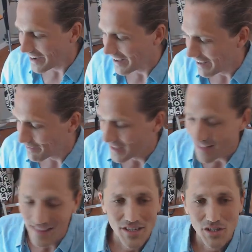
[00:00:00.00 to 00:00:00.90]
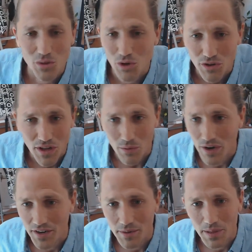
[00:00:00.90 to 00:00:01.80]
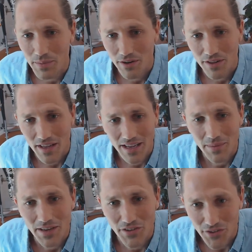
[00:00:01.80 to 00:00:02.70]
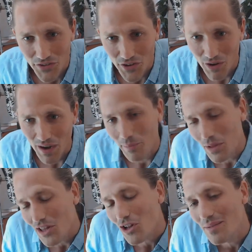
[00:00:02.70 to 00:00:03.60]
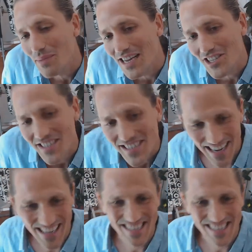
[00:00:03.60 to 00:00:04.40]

Uh, and this is the world I wanted to be birthing him into. So I'm a little impatient.